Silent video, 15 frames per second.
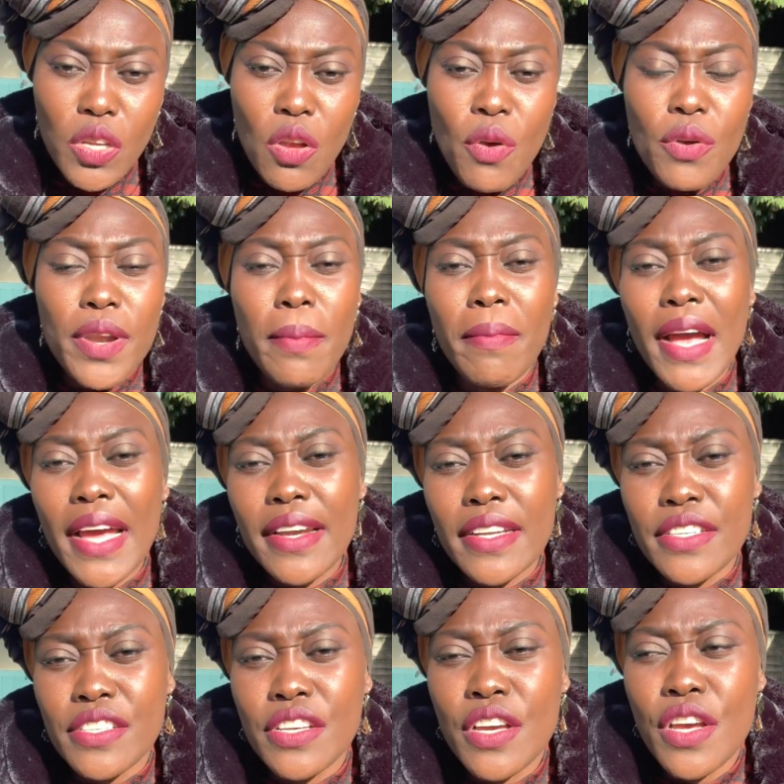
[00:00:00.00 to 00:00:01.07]
or a
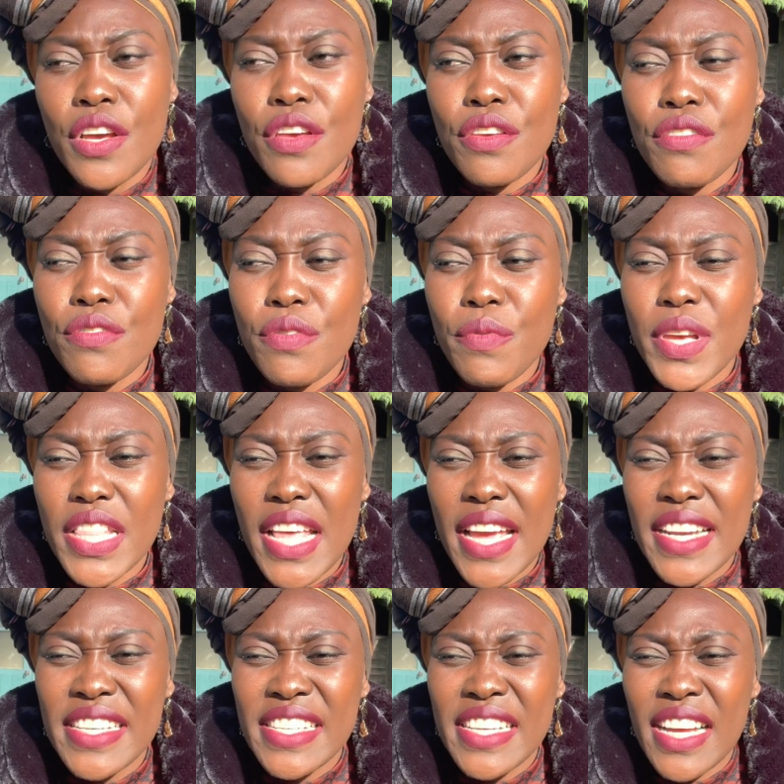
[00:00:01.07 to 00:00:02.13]
marriage, with the
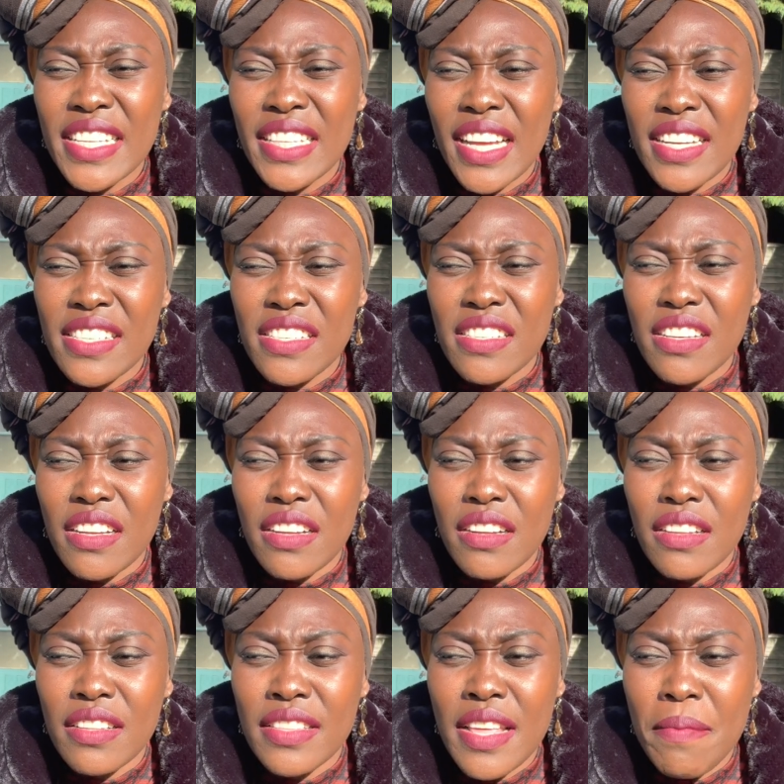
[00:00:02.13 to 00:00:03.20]
idea
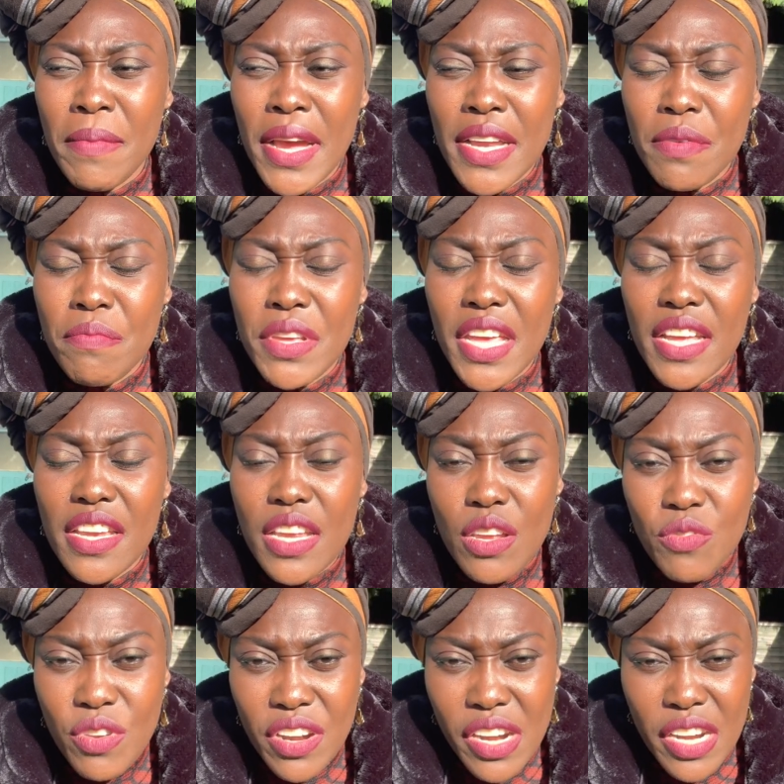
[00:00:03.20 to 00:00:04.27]
that they might be getting
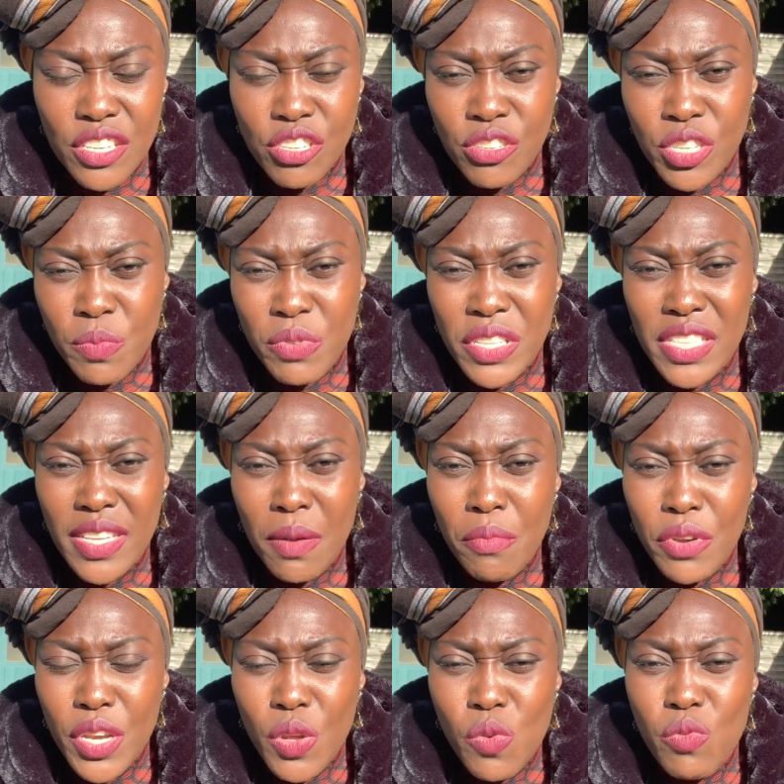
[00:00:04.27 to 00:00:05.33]
into a relationship with
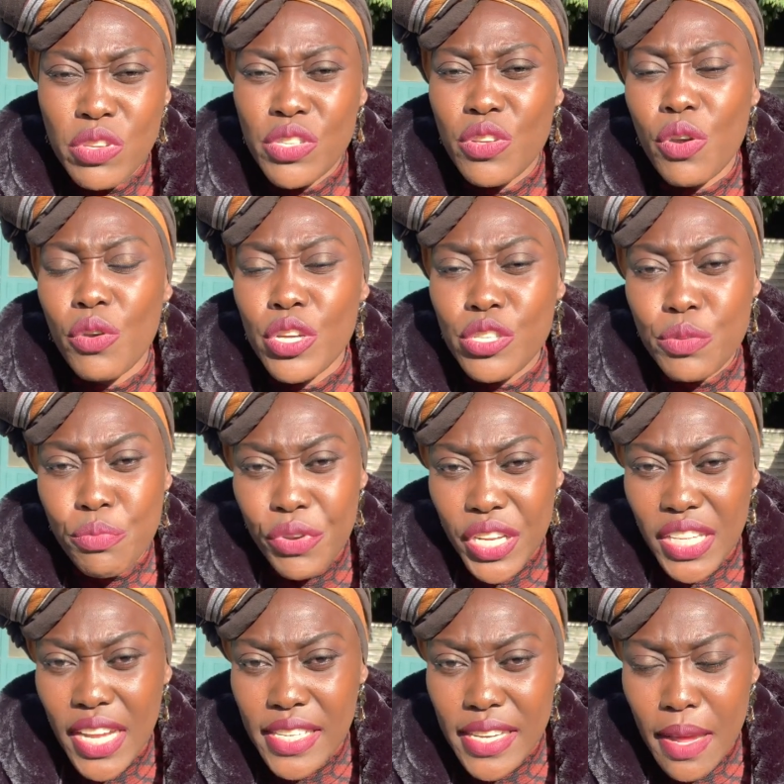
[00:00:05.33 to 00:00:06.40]
somebody who is not going to
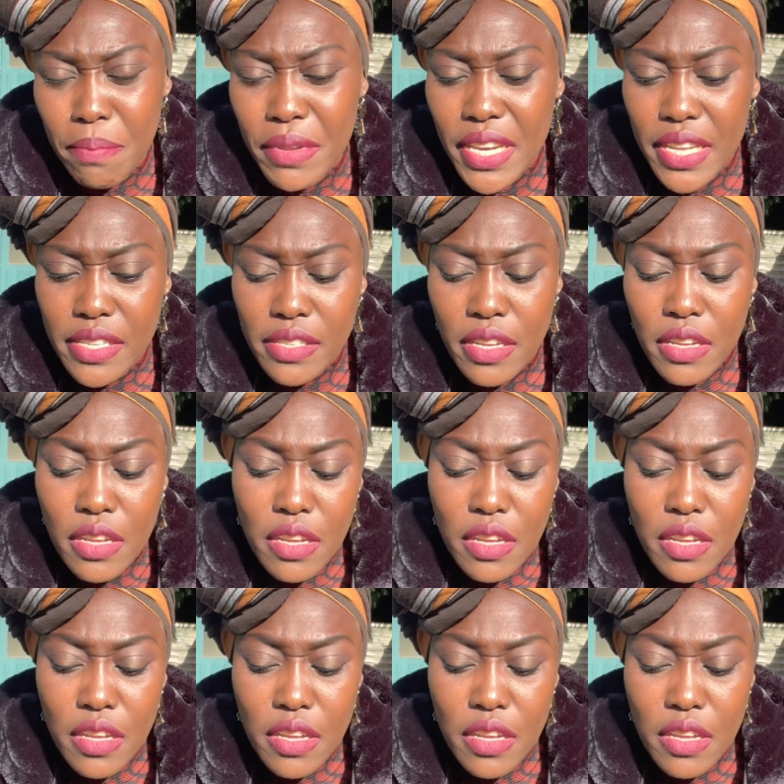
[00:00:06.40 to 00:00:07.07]
bring that happiness.